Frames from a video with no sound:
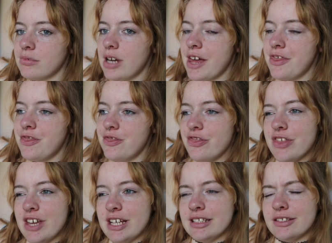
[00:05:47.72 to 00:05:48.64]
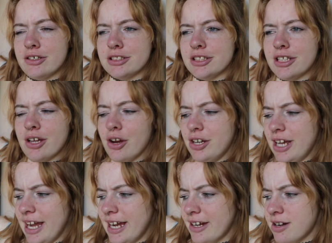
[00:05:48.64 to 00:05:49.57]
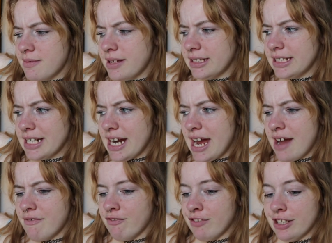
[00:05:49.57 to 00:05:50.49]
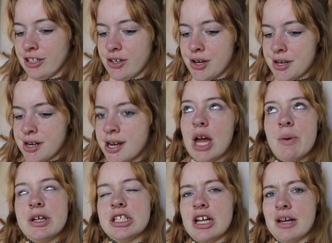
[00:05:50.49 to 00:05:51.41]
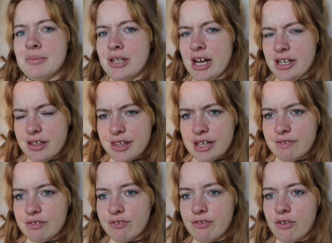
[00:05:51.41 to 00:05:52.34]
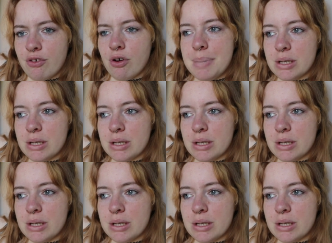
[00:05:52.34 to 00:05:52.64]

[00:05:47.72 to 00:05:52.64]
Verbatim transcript: I think those are the only hate comments, like, I have really gotten, which I'm kind of thankful for.